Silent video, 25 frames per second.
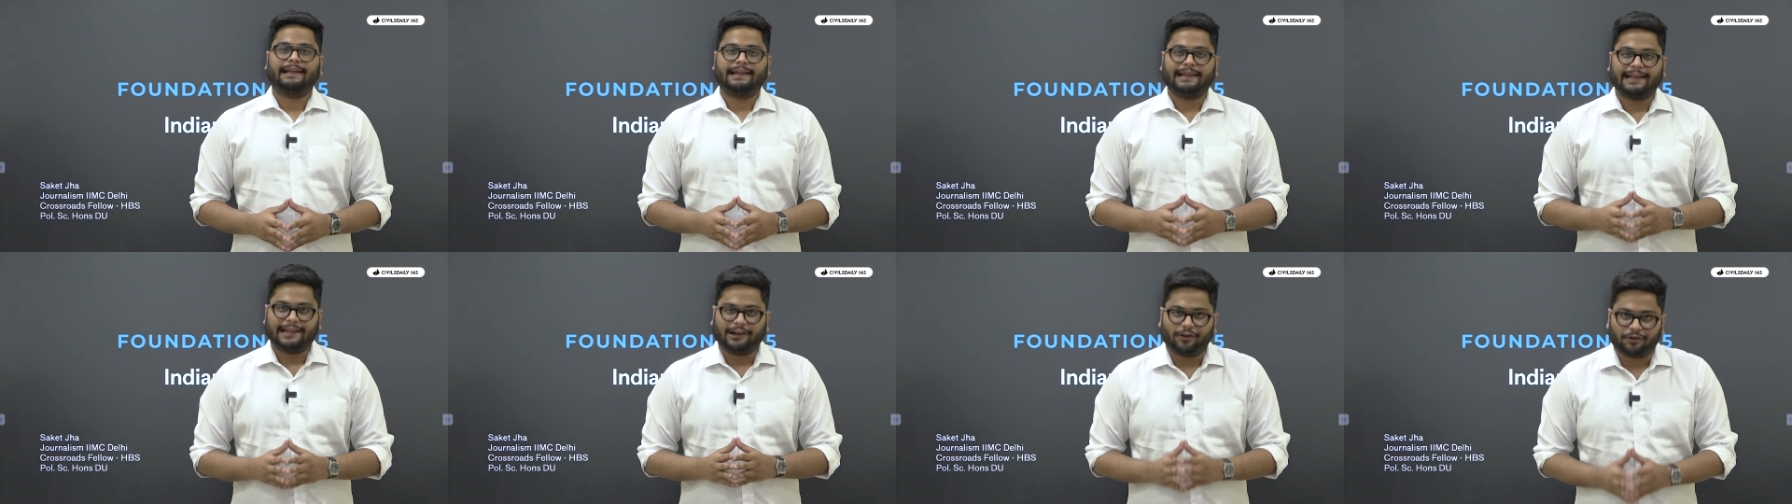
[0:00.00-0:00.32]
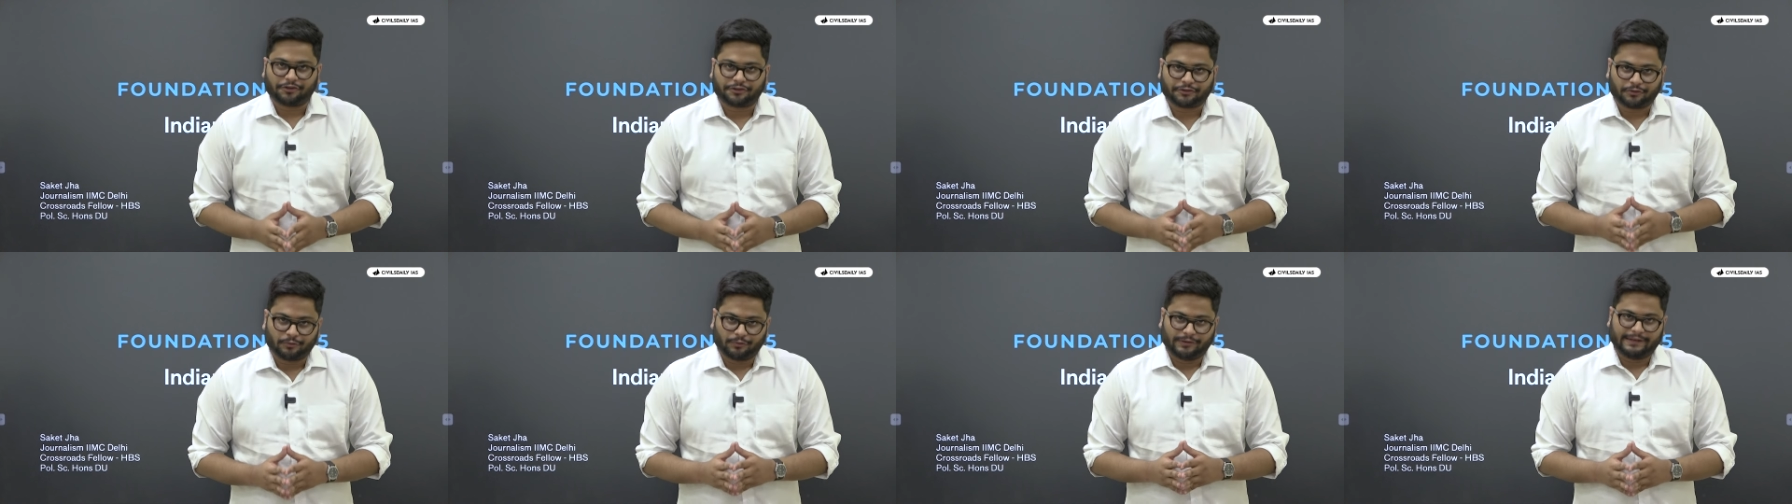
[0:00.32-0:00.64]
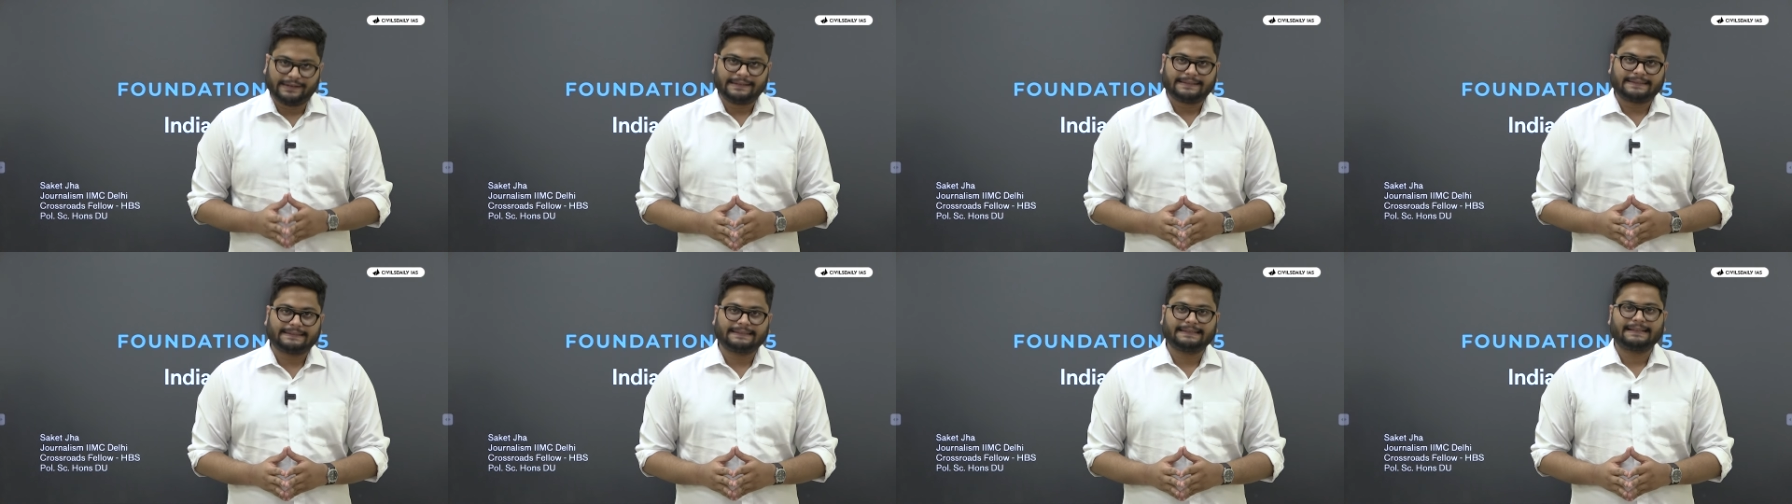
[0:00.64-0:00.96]
Hello
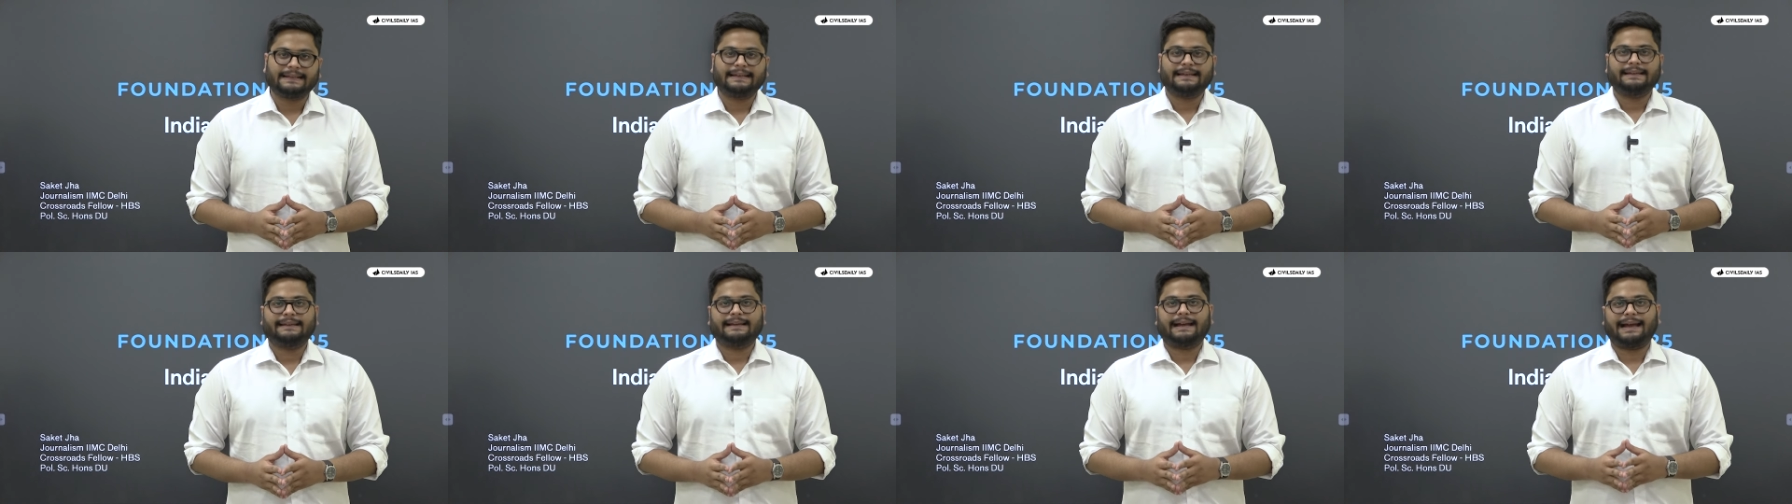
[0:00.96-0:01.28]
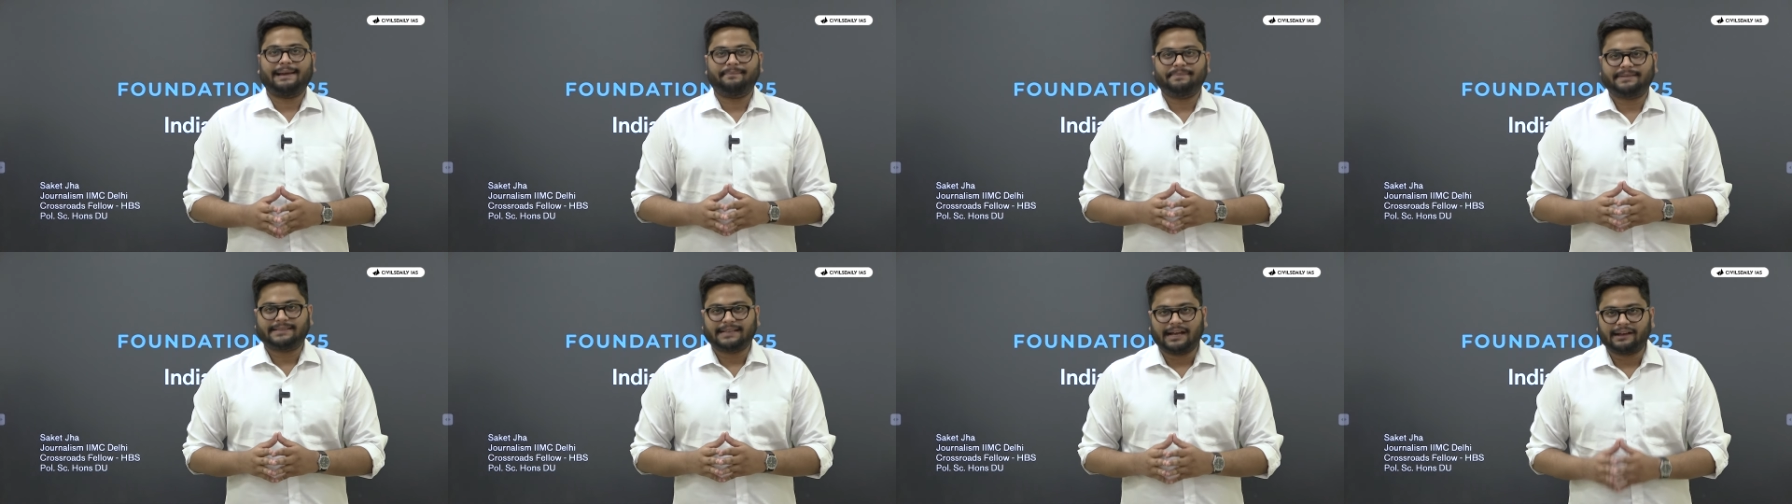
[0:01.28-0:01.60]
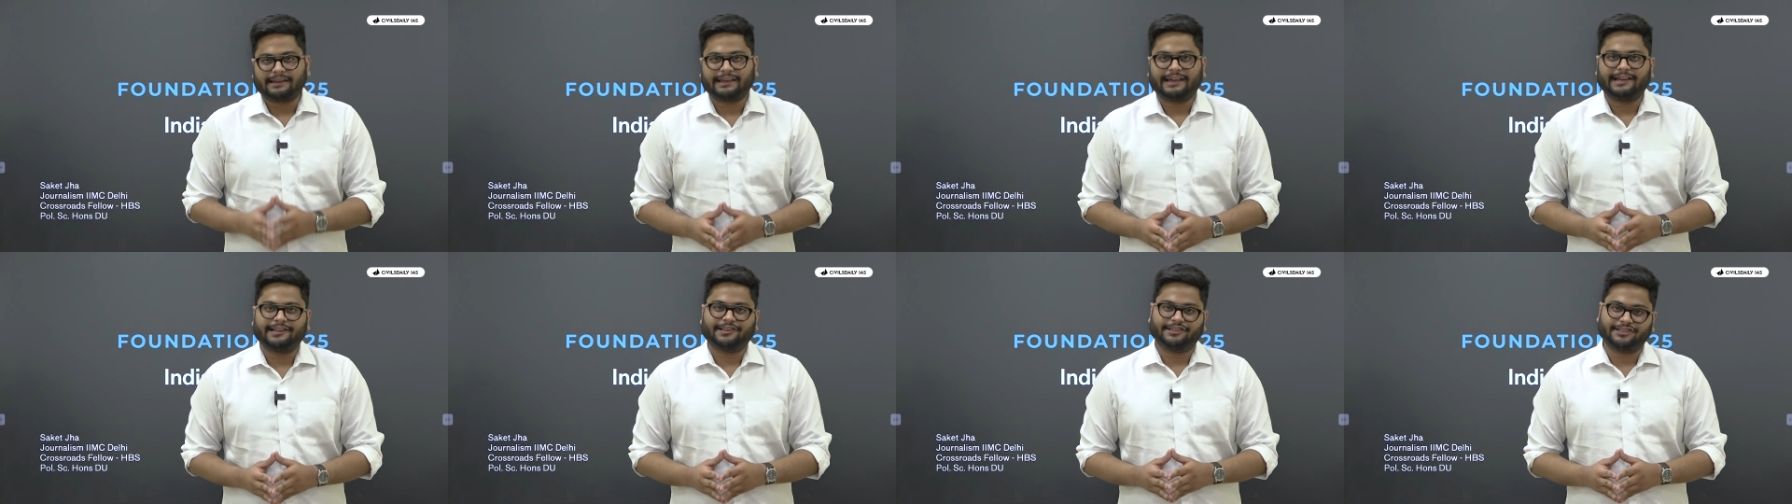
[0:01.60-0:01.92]
students, I'm
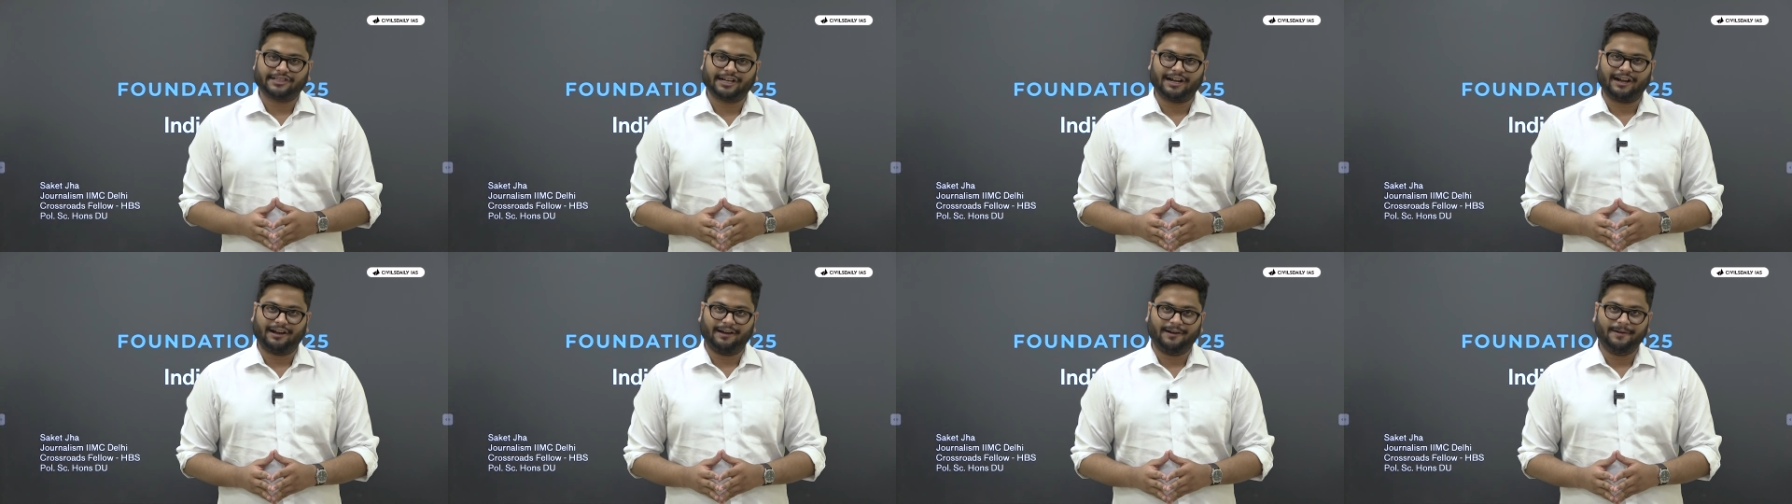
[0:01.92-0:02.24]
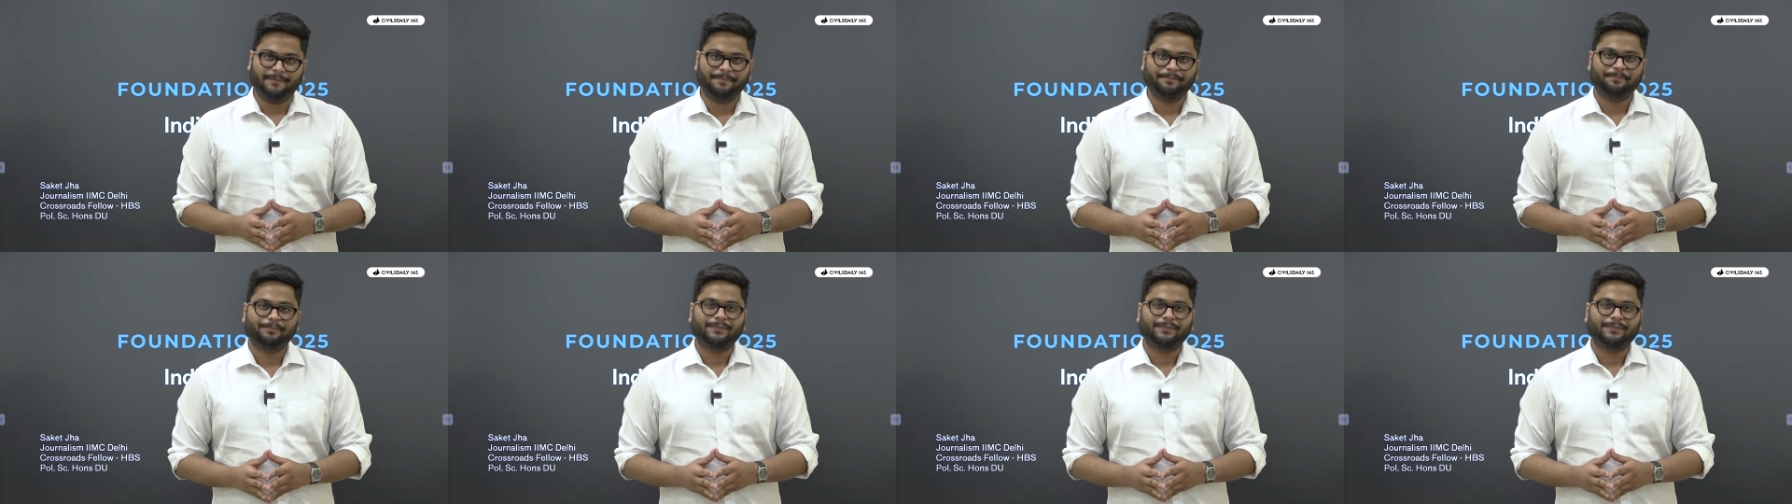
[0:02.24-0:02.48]
Saket Jha,